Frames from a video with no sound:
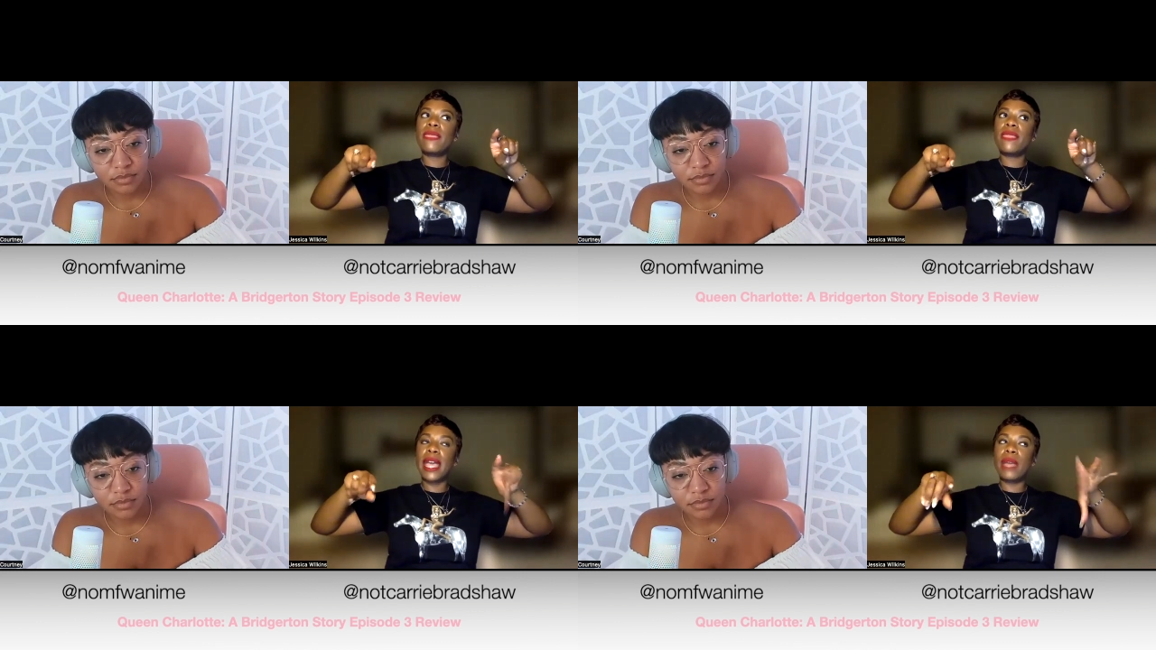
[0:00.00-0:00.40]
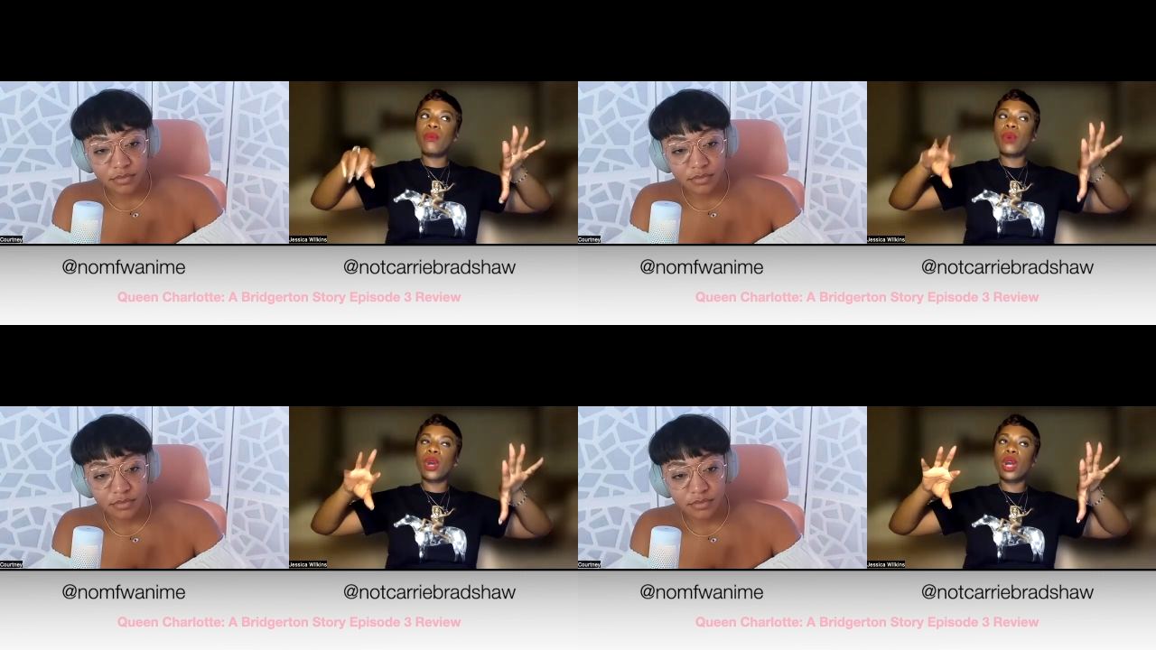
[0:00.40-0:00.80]
Speaker 1: they
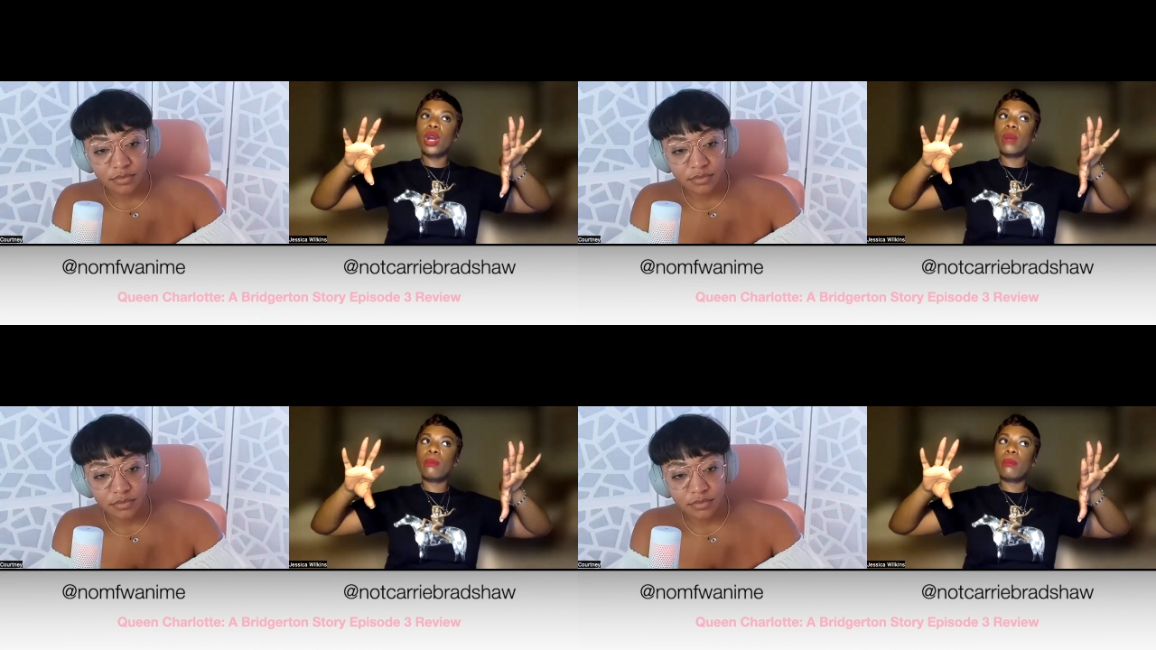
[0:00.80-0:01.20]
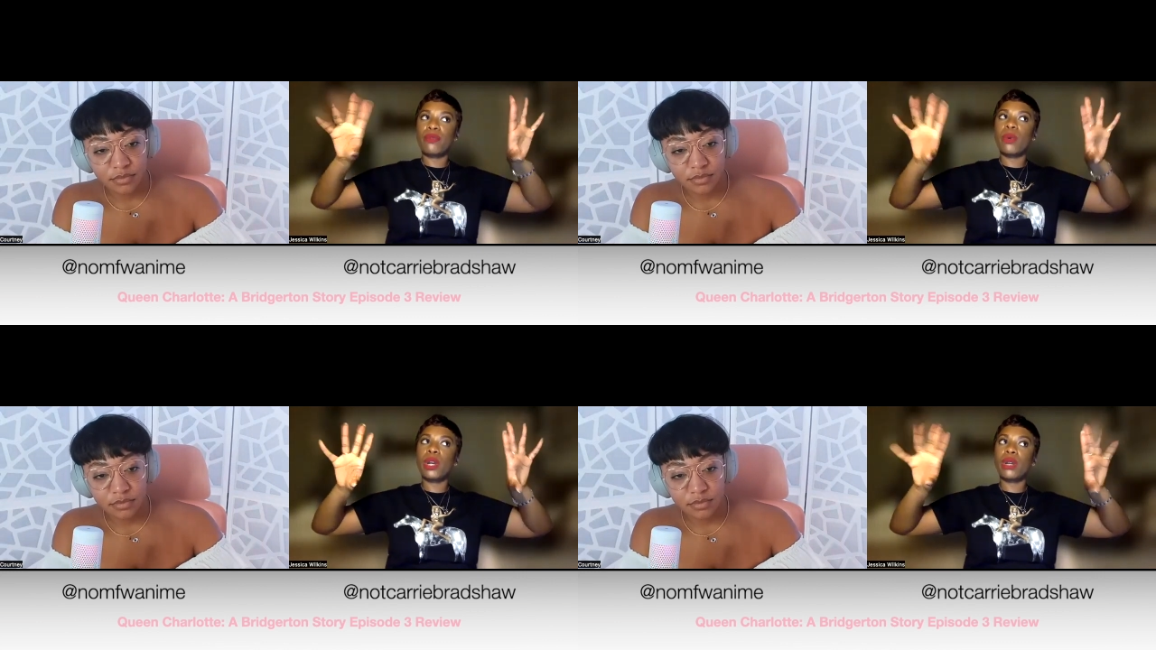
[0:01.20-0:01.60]
were
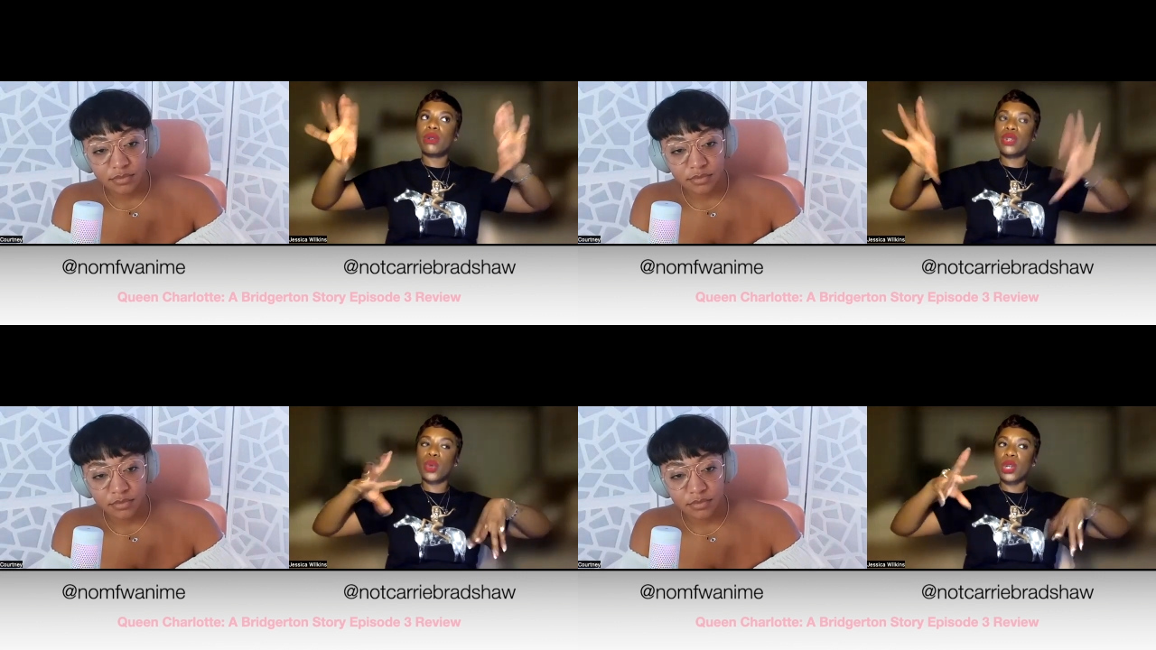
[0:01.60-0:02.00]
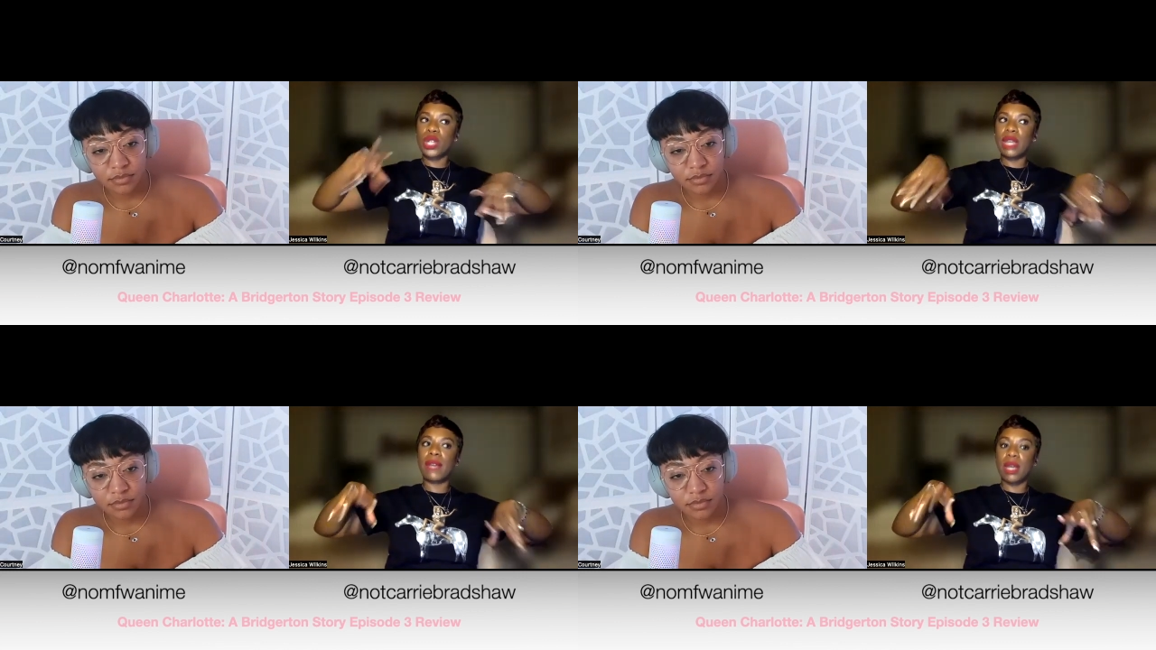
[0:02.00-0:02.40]
before George
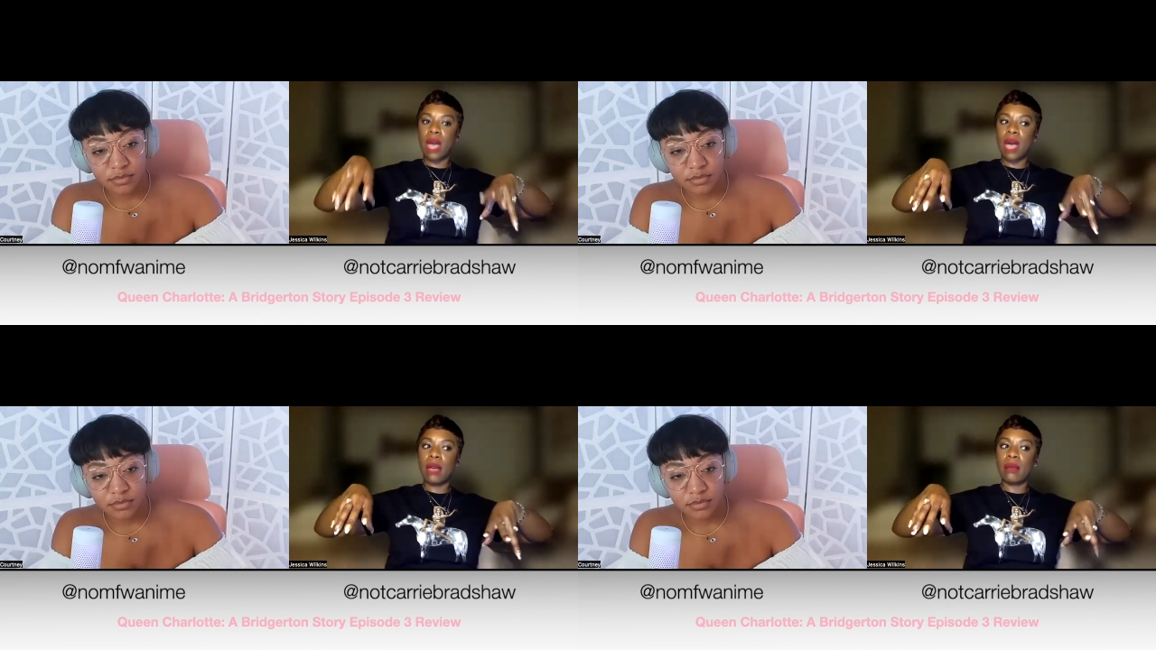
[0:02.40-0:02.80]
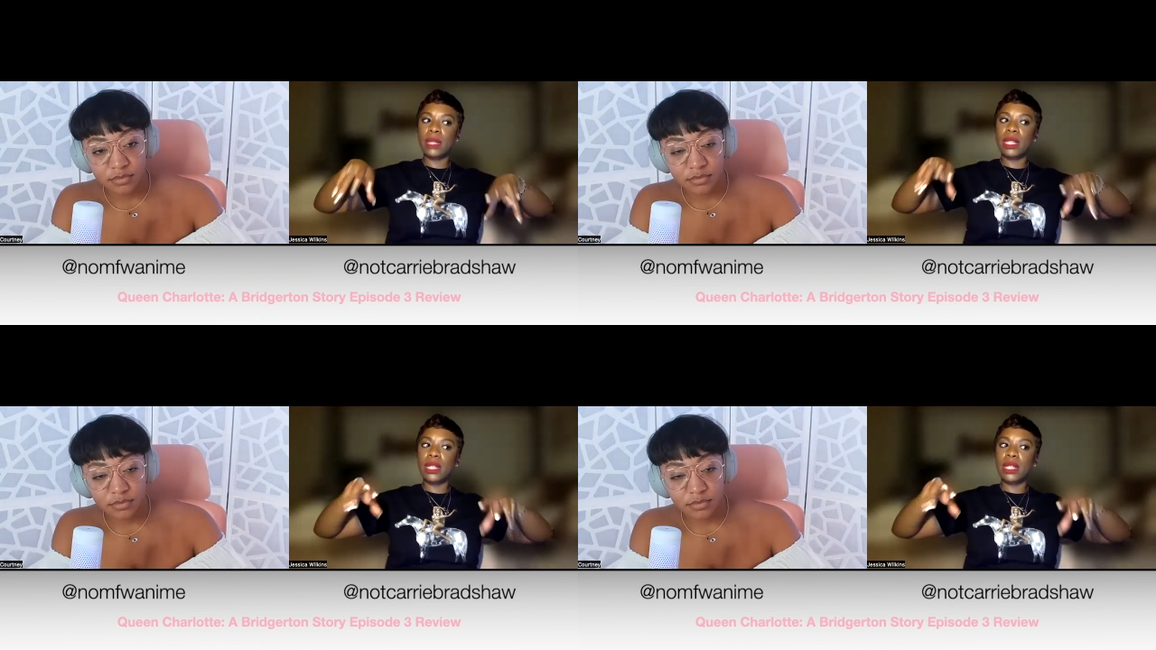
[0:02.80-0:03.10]
even comes.